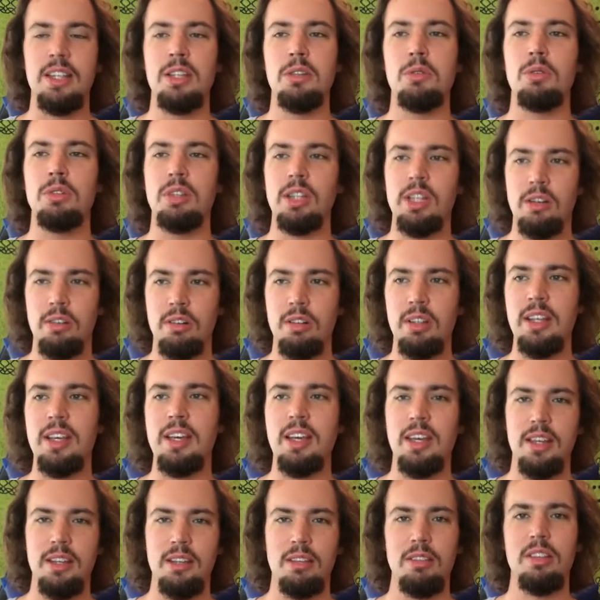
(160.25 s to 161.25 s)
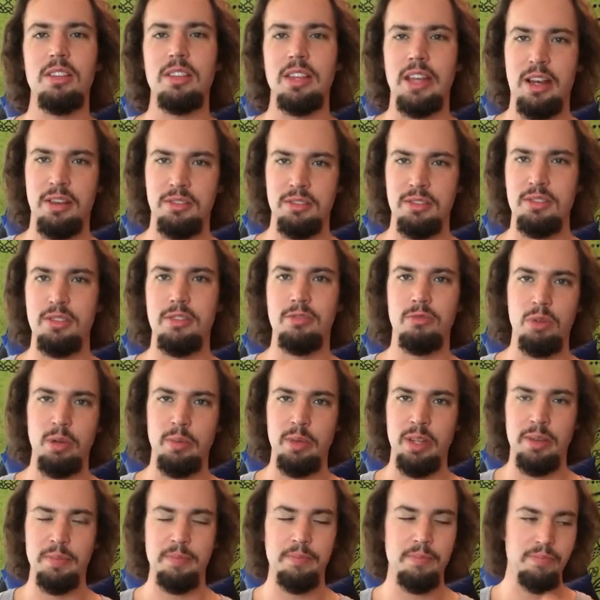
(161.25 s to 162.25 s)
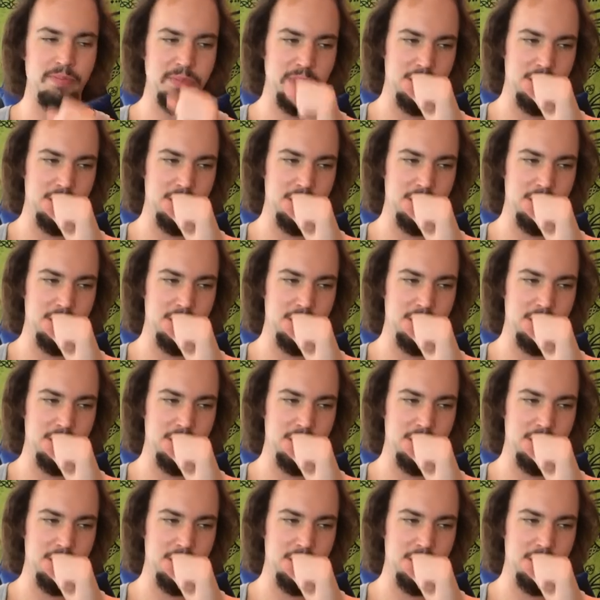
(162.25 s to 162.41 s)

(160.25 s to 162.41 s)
he will literally kill thousands of women.